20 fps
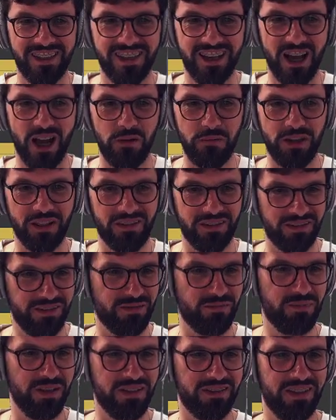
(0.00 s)
I mean, this is
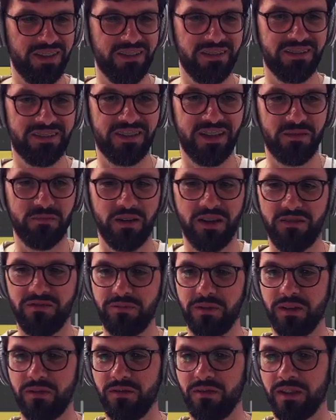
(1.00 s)
basically the same I've
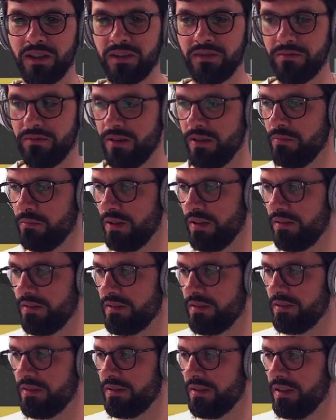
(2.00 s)
been doing as well, but
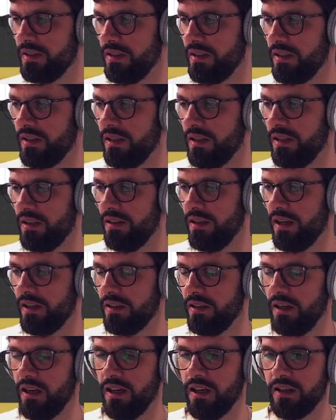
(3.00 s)
this is the
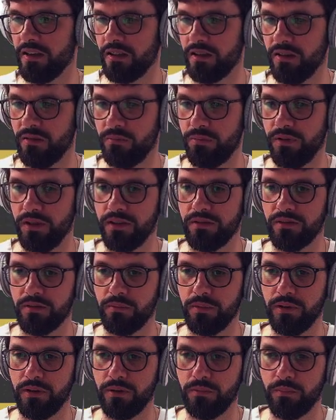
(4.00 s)
underlying
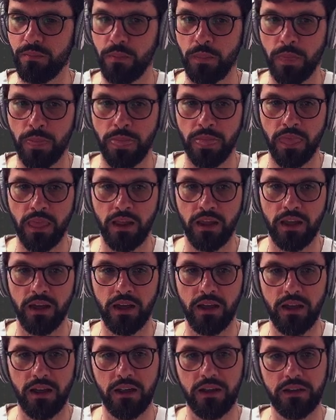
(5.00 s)
principle.
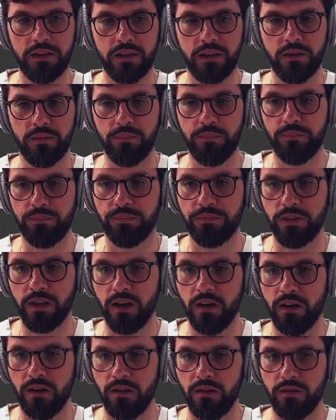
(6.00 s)
And
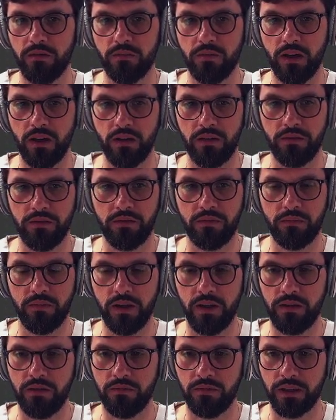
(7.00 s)
now, well,
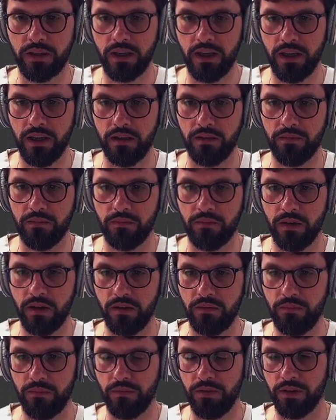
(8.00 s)
why do we care?
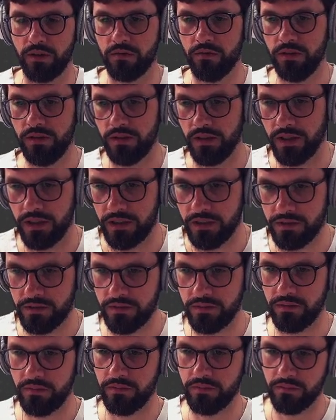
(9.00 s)
Well, the cool thing is
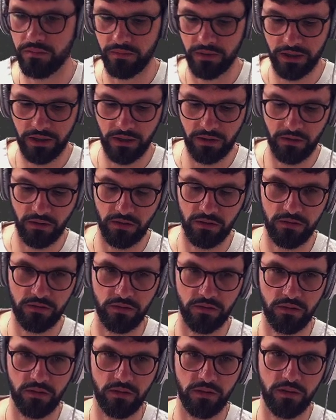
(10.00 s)
we can
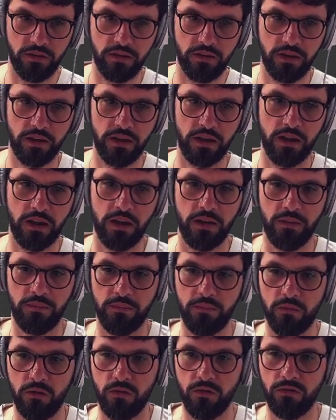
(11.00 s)
also
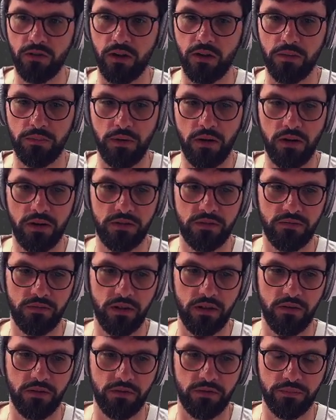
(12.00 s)
move our points
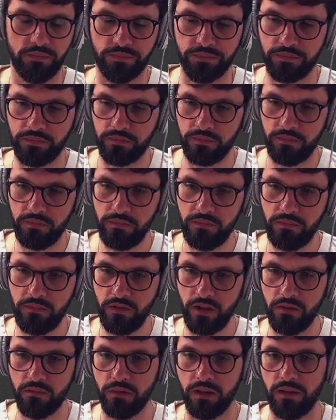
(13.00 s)
around
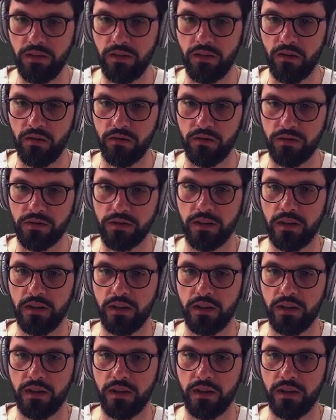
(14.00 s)
with those